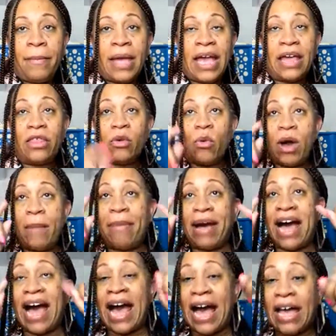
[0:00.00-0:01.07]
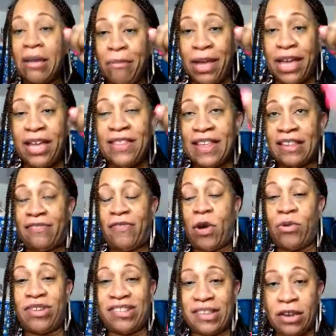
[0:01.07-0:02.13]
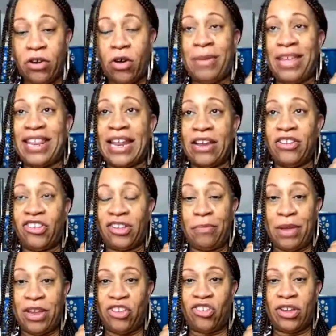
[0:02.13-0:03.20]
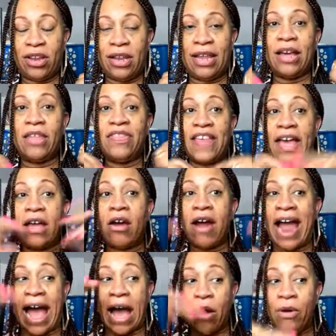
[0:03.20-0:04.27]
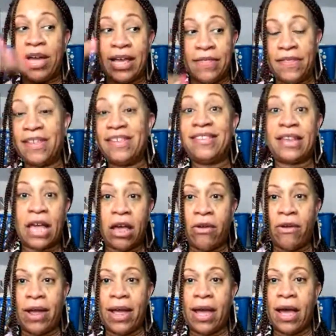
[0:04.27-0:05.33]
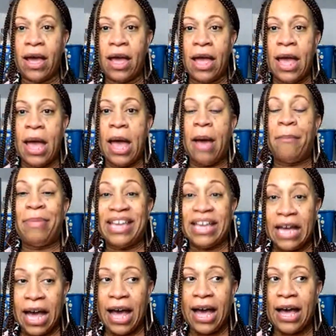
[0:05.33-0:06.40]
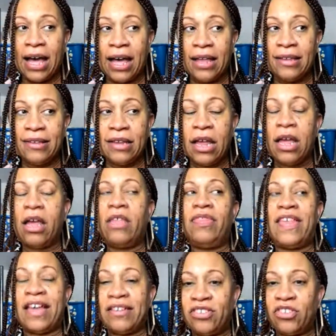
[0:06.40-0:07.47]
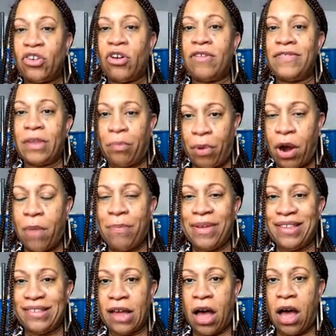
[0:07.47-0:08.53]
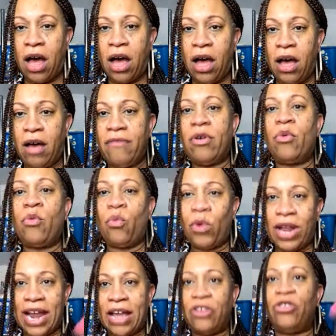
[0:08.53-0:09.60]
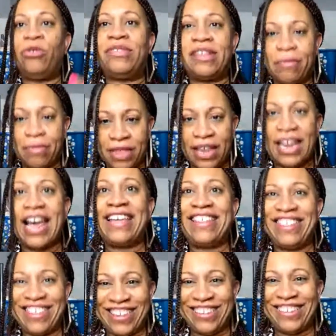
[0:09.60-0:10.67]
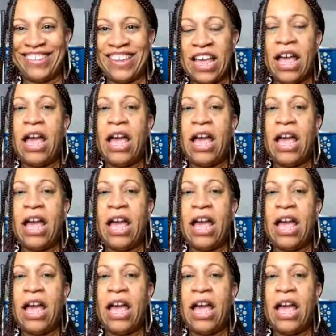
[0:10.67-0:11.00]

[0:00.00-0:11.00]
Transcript: And the one behind me that's focusing on me that I just mentioned, they are out in this area because they serve the purpose of when I do something like this.